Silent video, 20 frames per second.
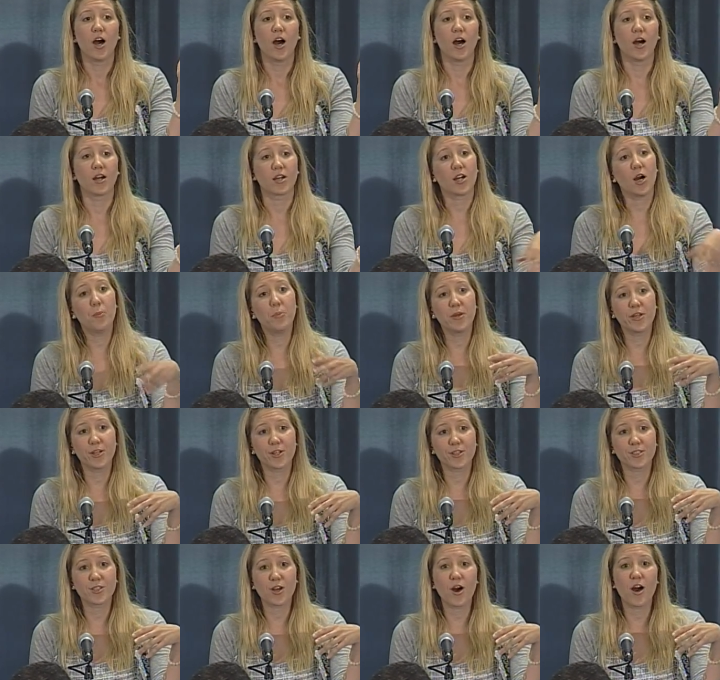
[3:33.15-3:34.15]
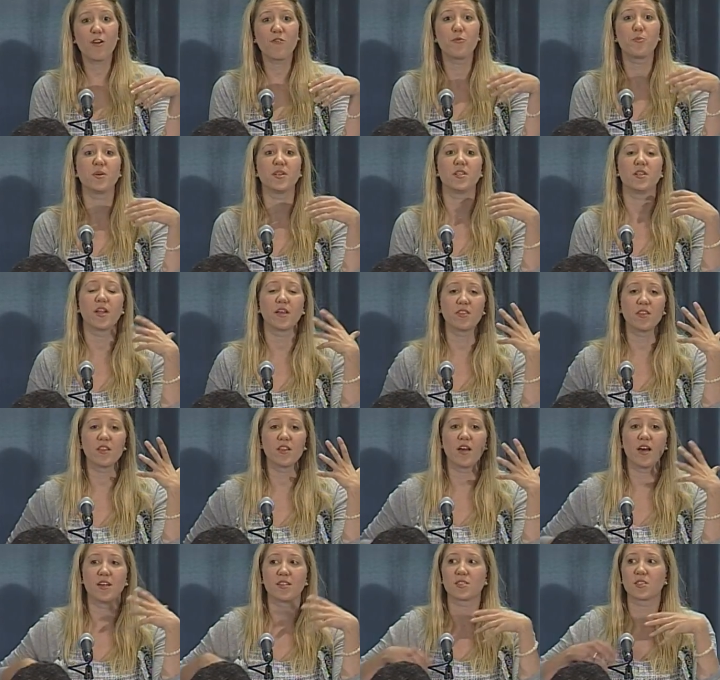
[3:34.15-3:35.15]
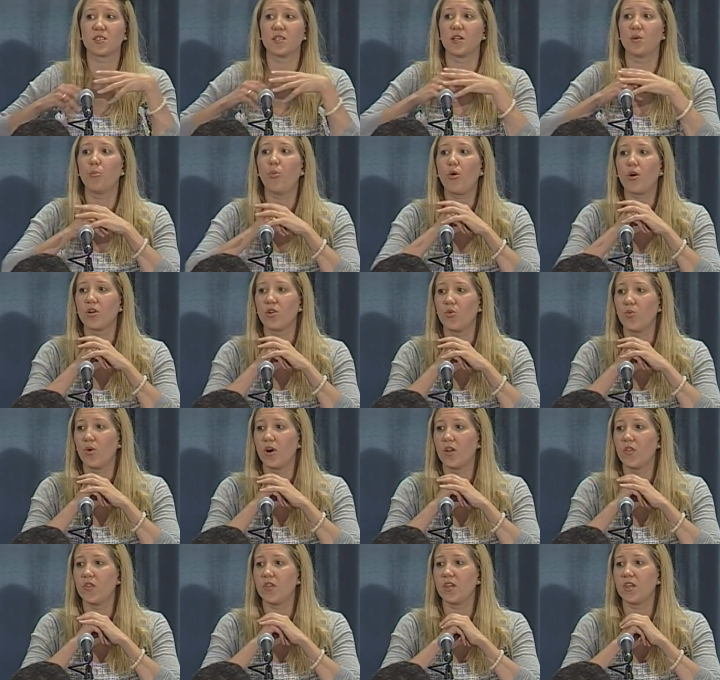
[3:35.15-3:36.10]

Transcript: a couple years off, but nonetheless an important one,